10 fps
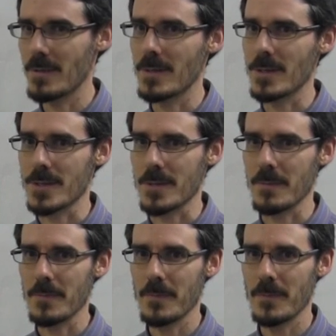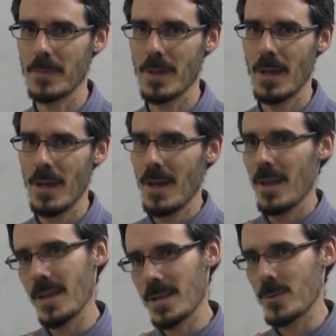conversion.
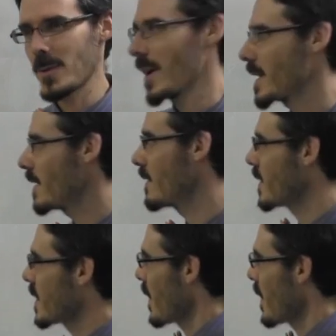That's where I give you